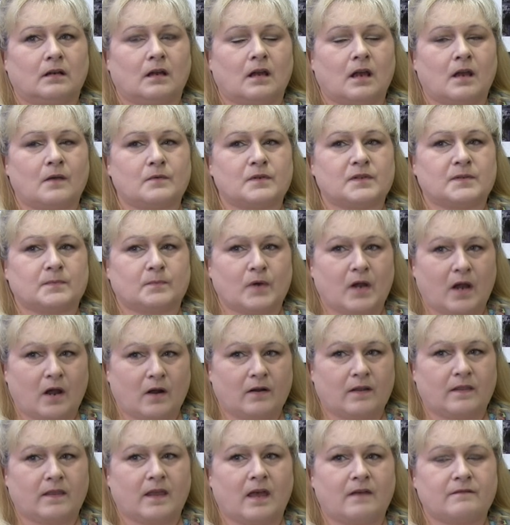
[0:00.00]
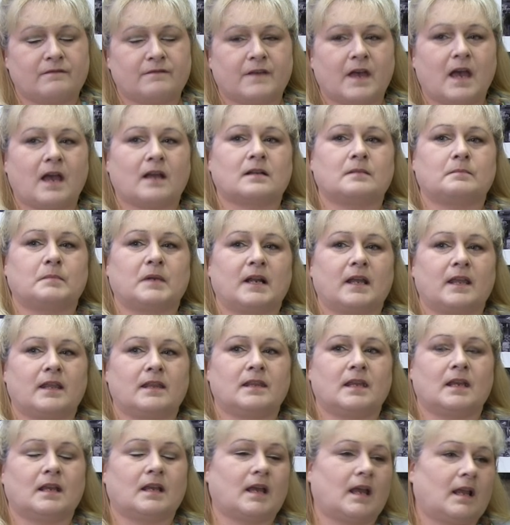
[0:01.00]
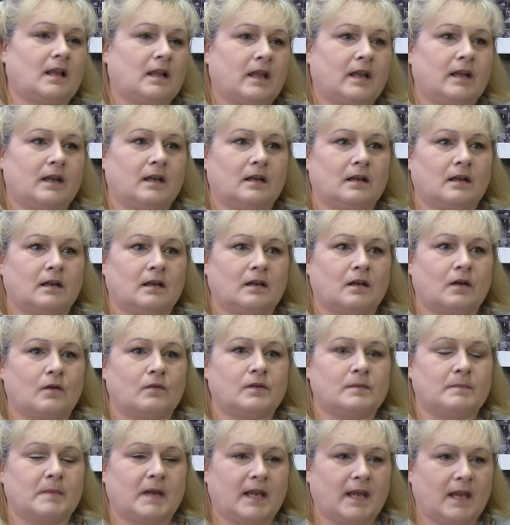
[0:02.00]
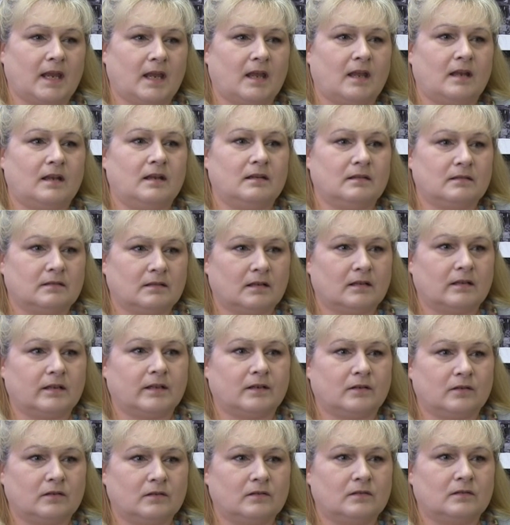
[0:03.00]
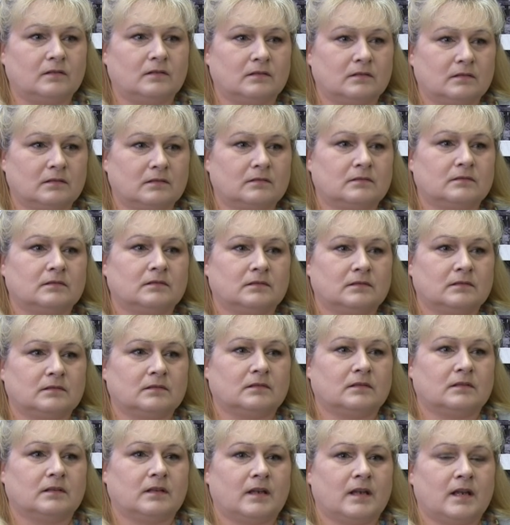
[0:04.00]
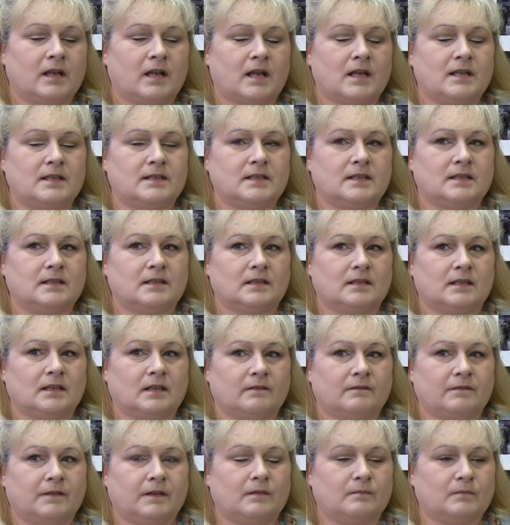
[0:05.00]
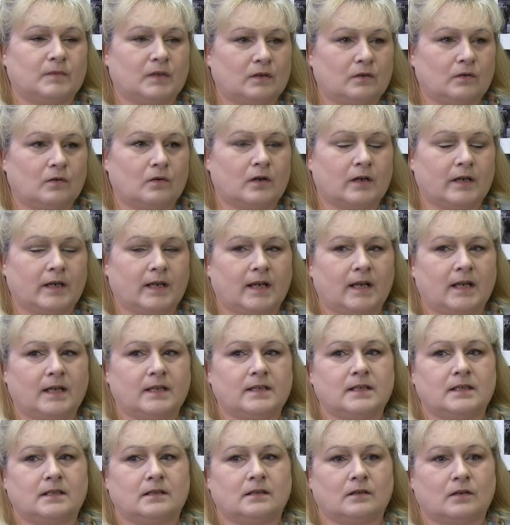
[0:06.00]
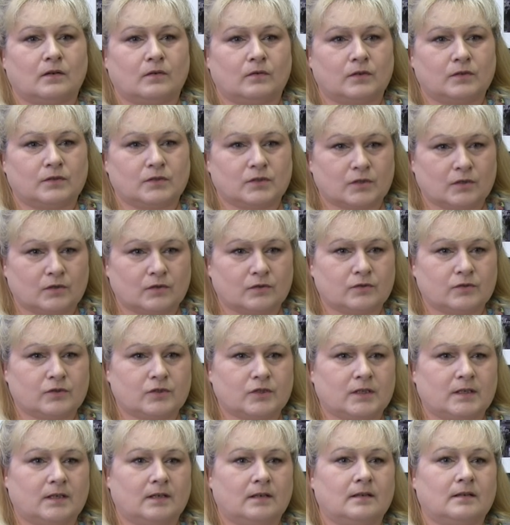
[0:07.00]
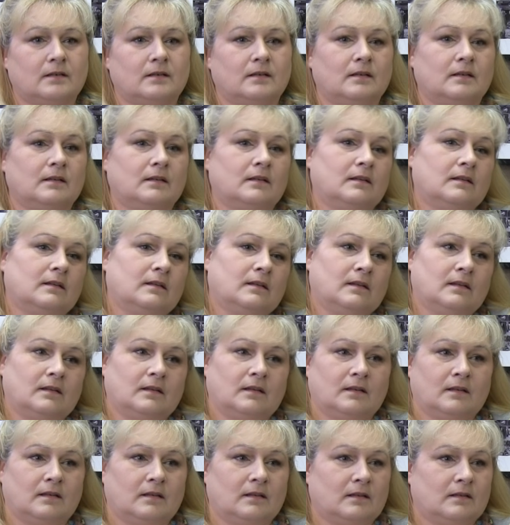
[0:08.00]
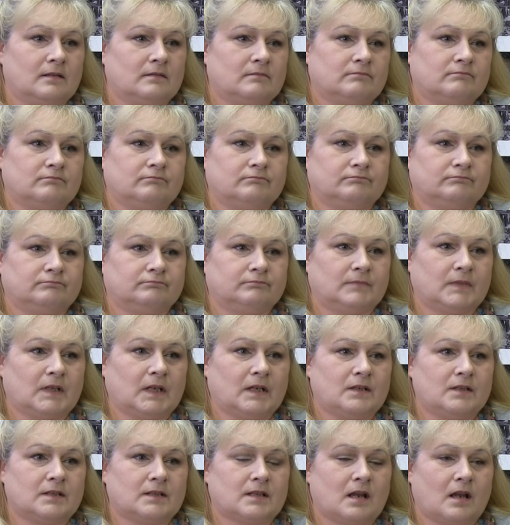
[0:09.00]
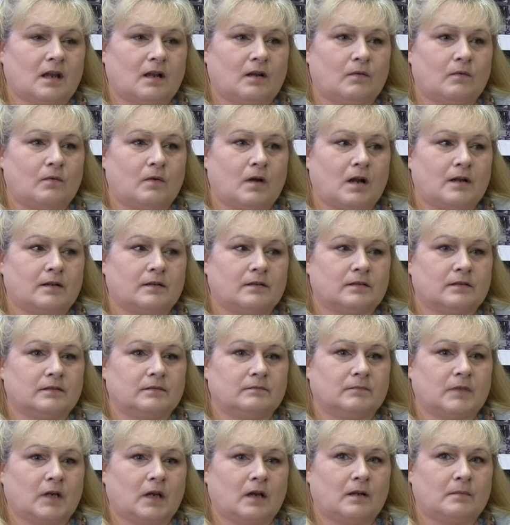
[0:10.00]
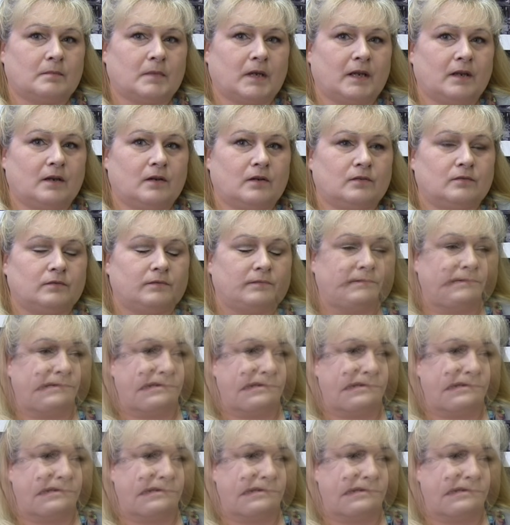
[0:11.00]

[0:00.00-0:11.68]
I was proud of that fact, but I think I let it go to my head a little. And I didn't give him the glory, and I didn't go to church, and I just kind of wandered on my own.